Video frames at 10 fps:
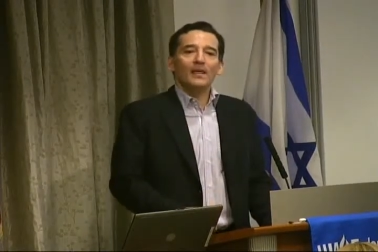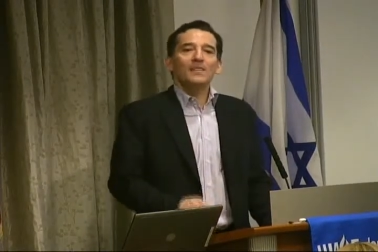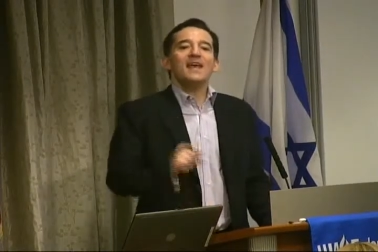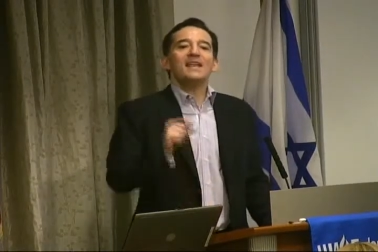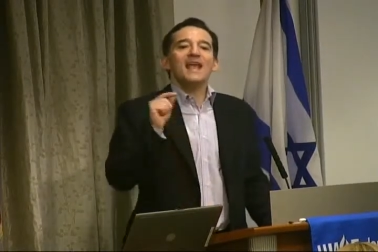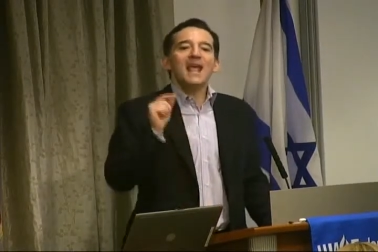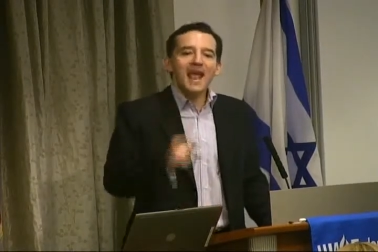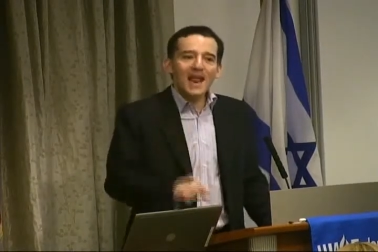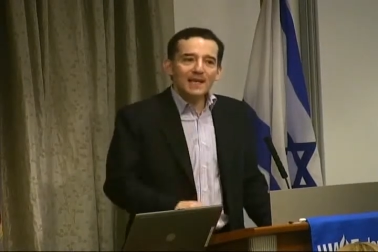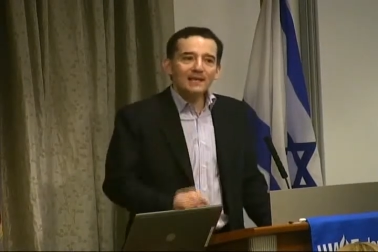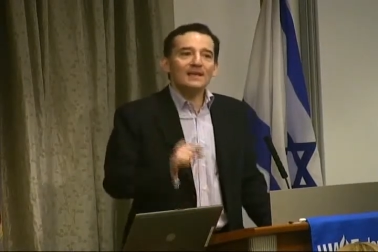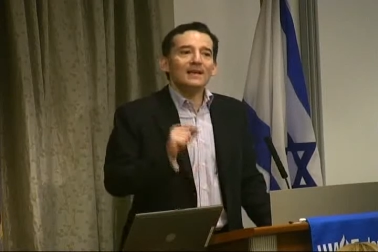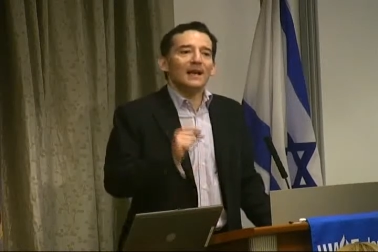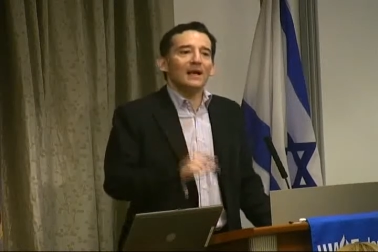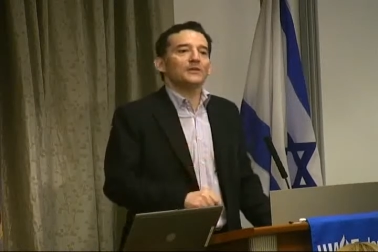than
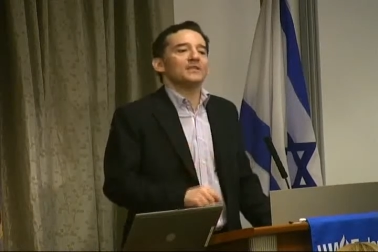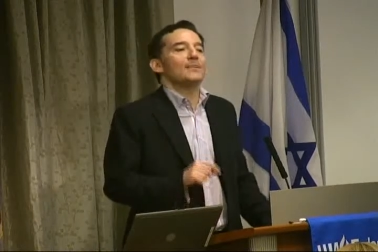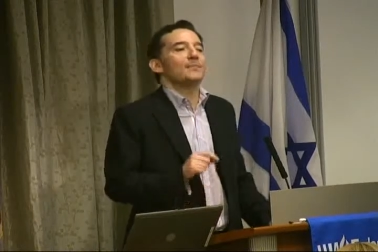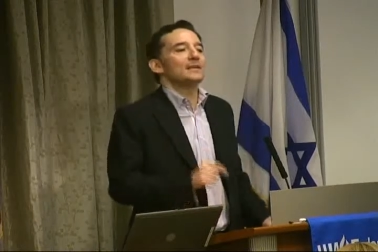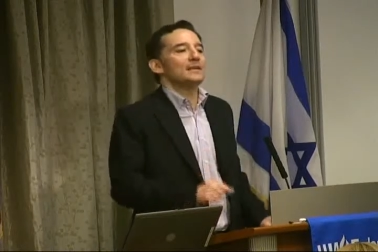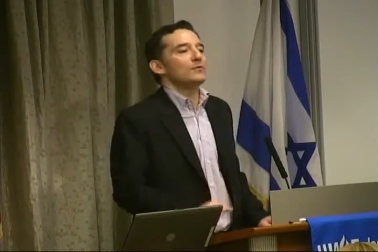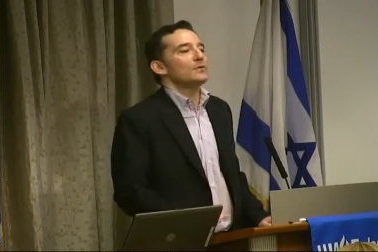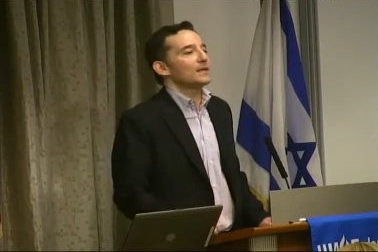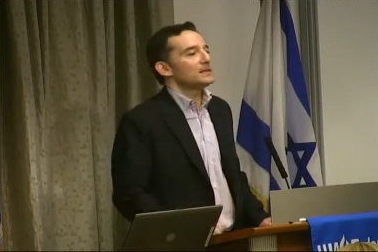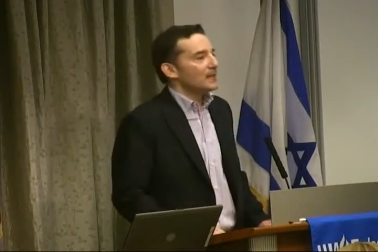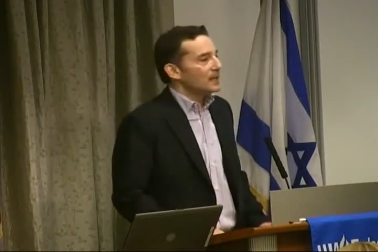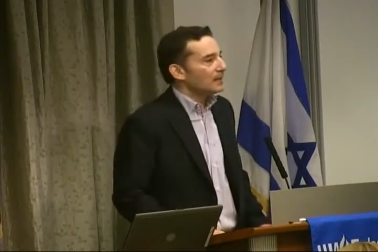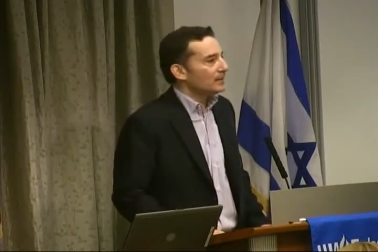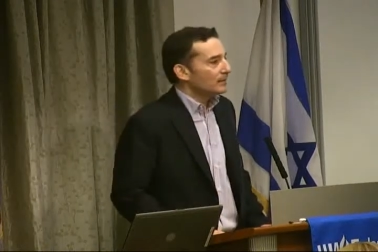anything else I believe you can say.